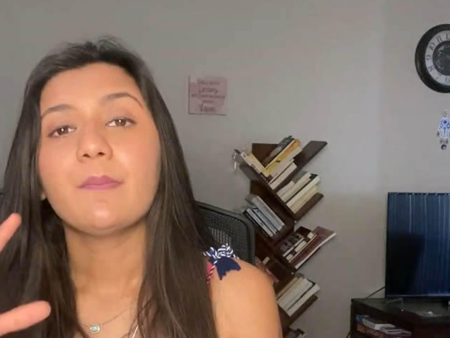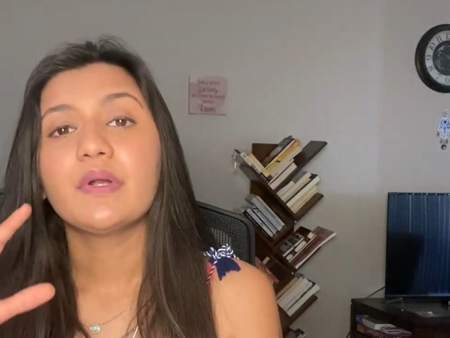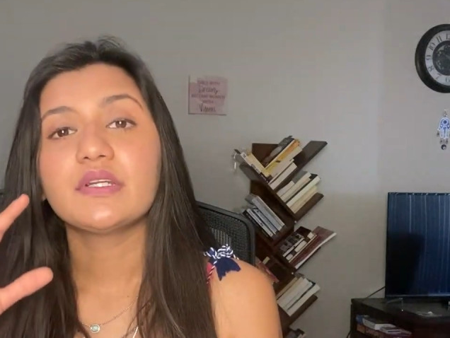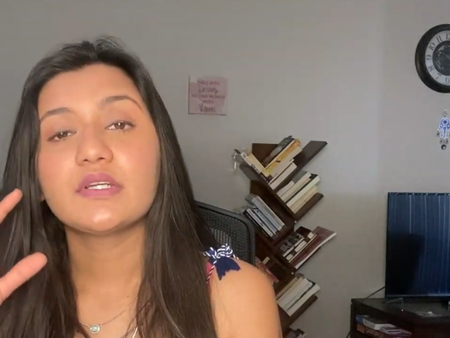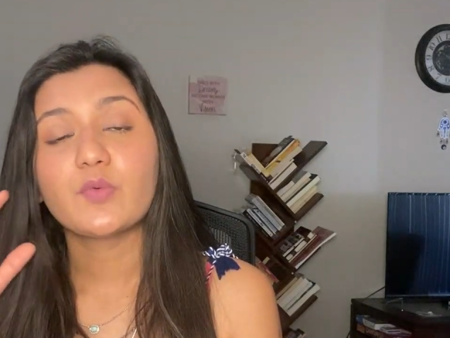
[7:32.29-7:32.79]

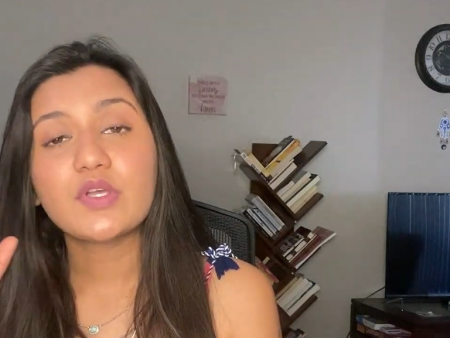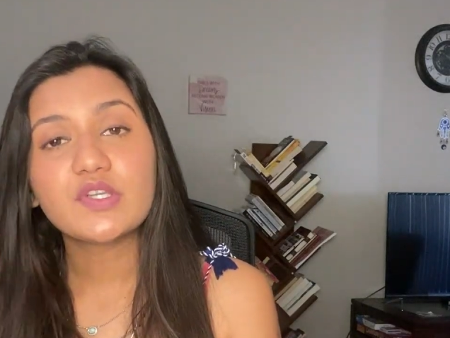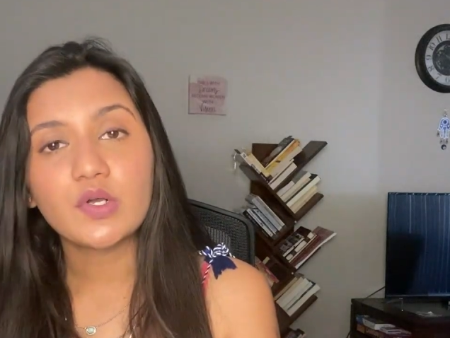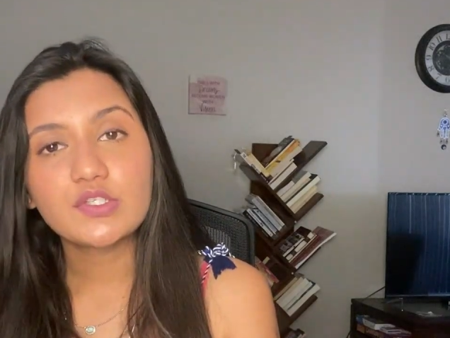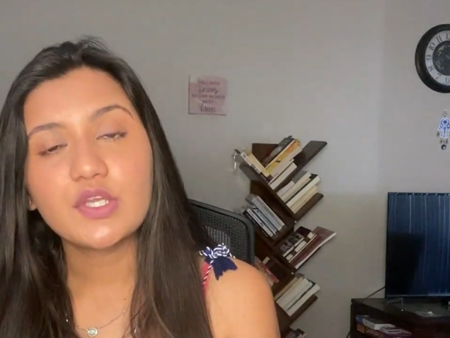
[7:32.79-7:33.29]
but it
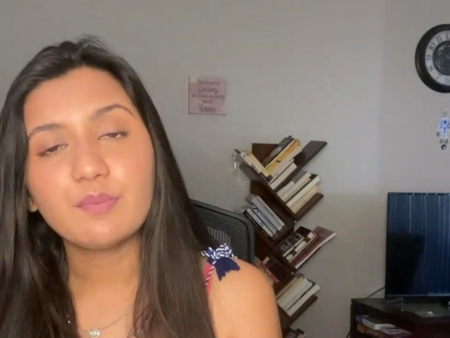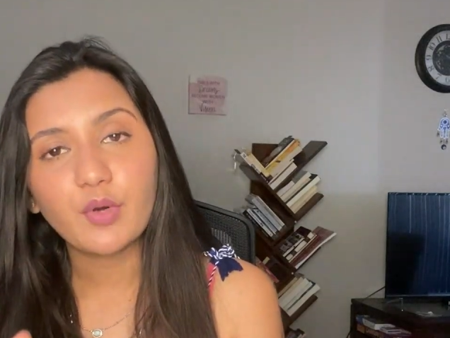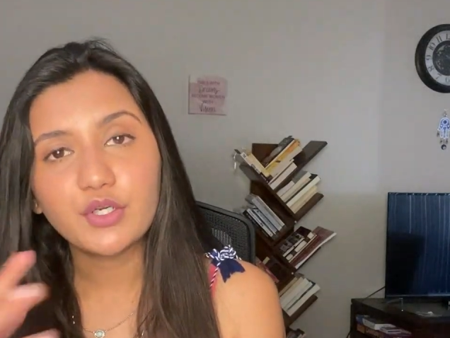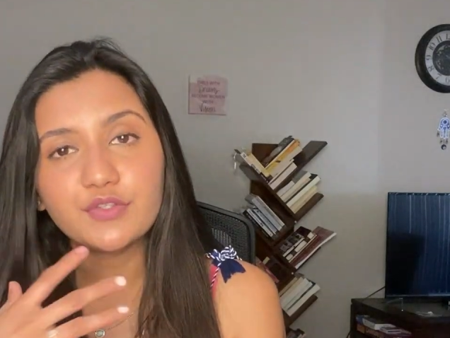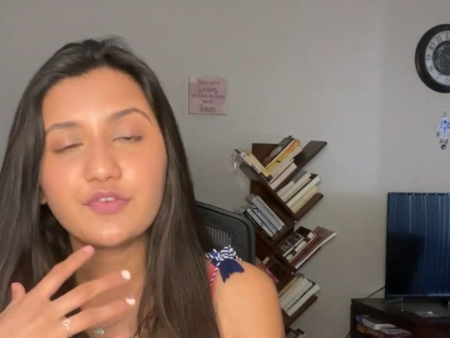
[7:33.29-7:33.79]
was also
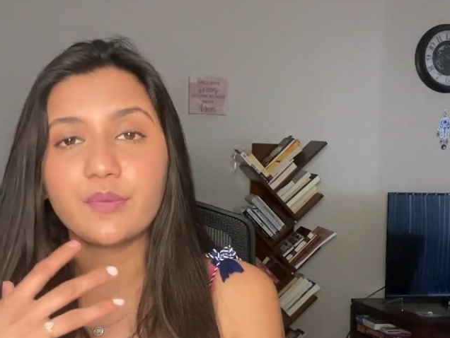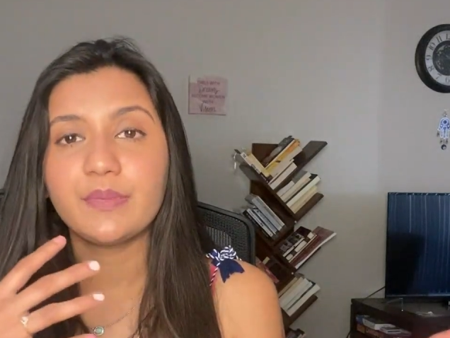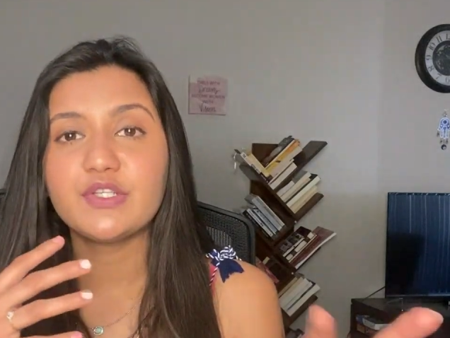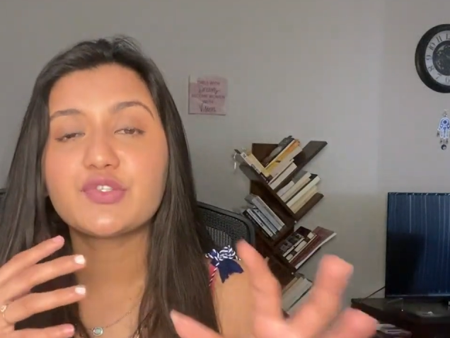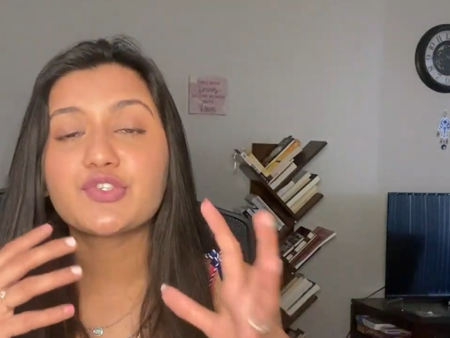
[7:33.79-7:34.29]
important for
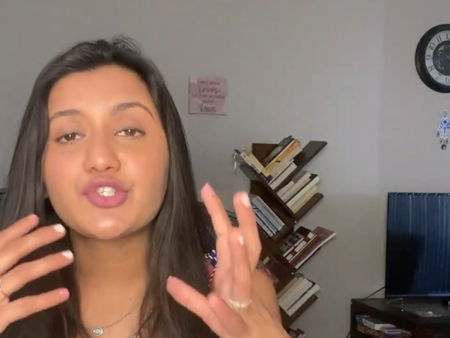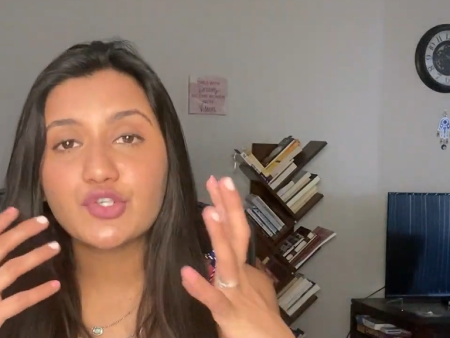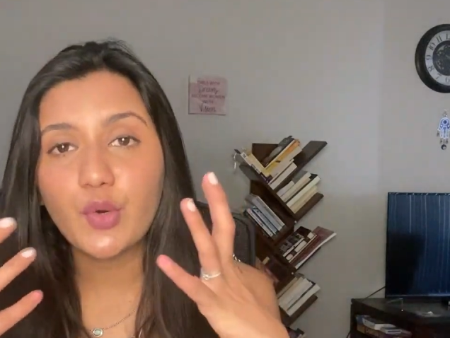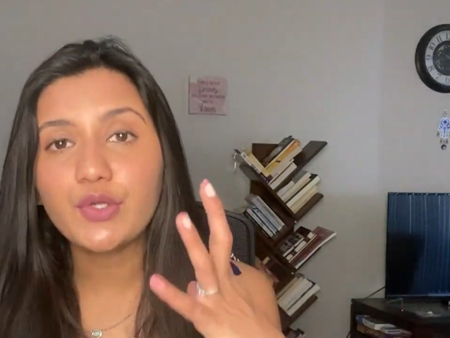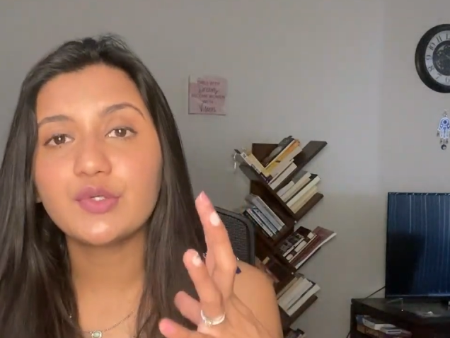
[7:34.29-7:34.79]
me to
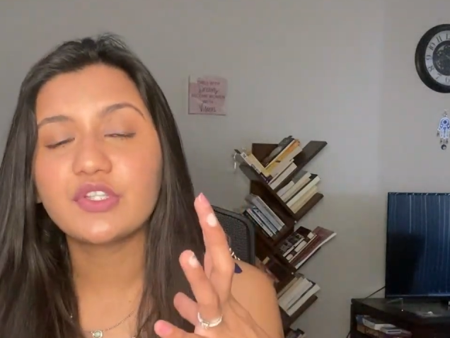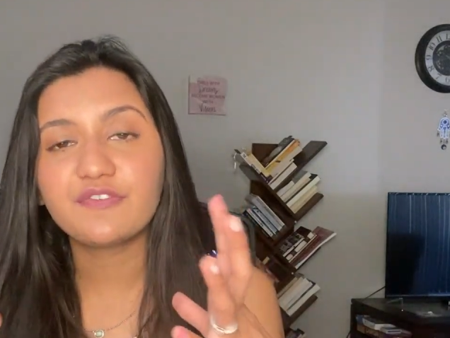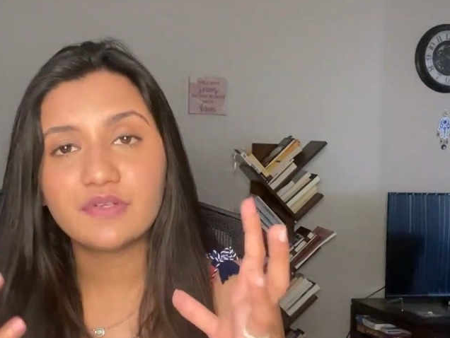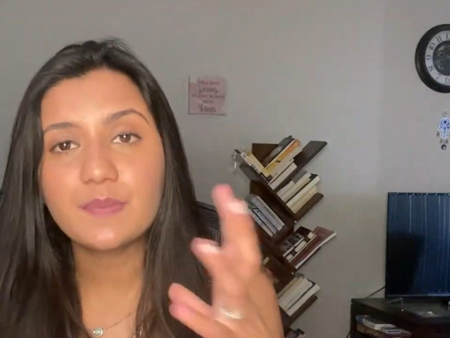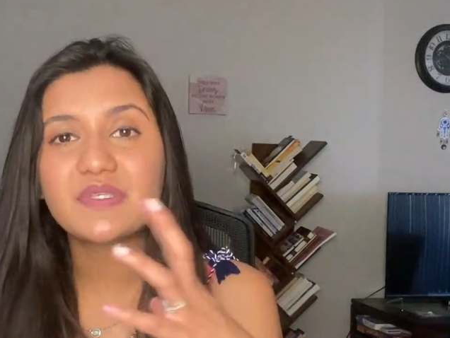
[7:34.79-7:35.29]
show you the
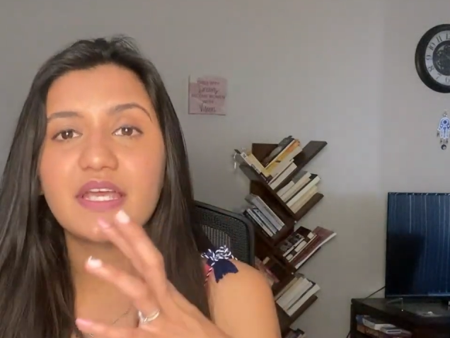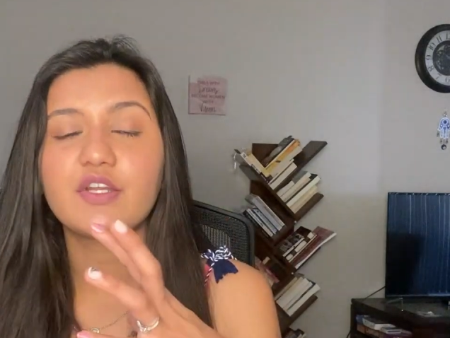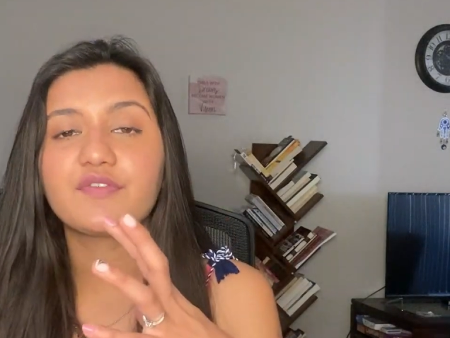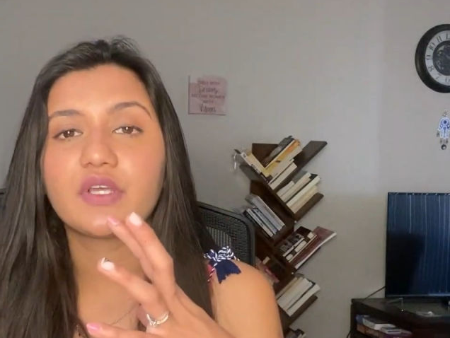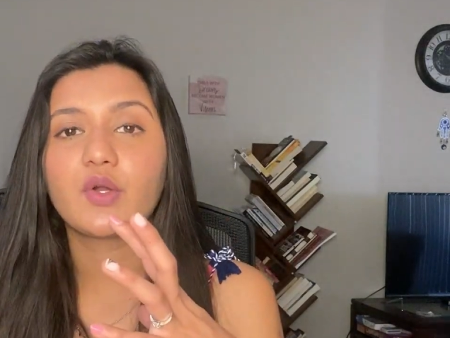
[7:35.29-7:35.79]
flip
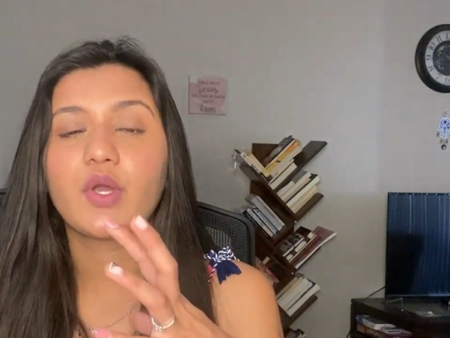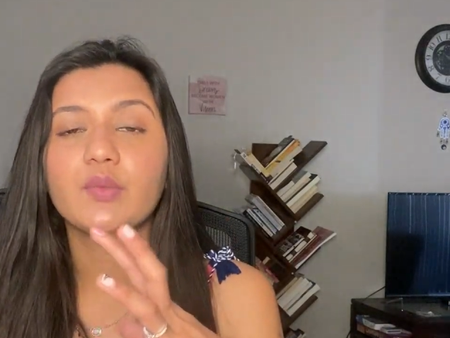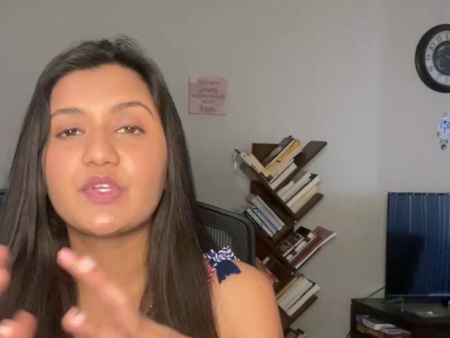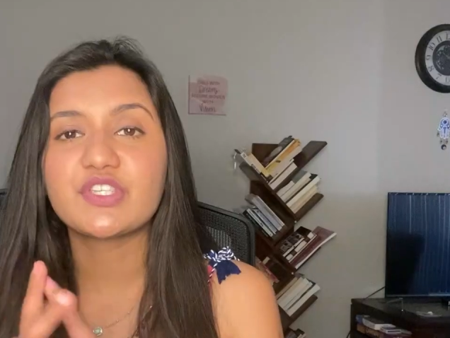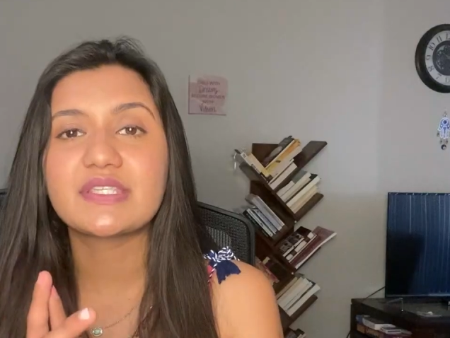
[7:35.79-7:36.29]
side of the
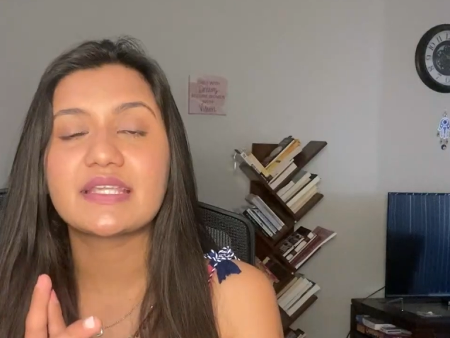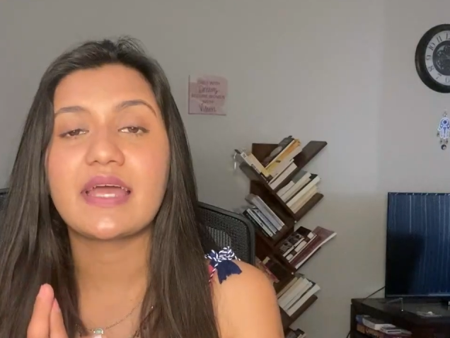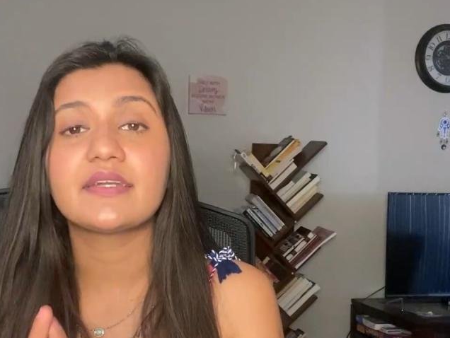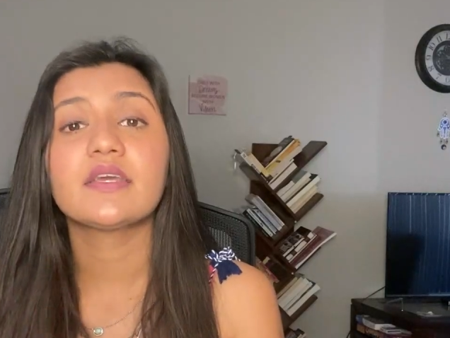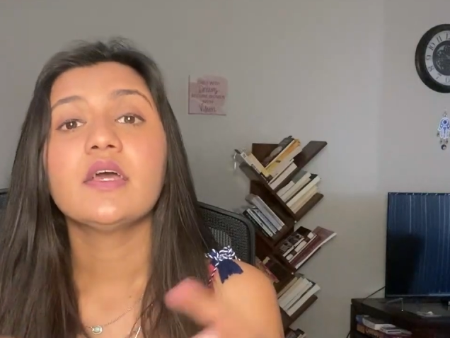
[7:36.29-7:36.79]
coin, which is
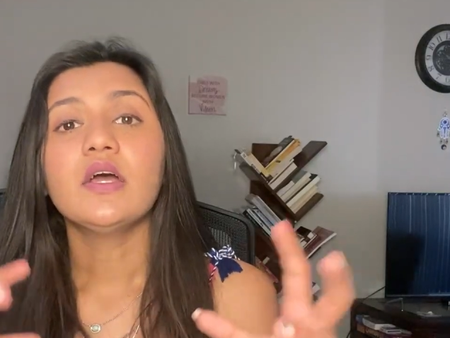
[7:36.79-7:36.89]
that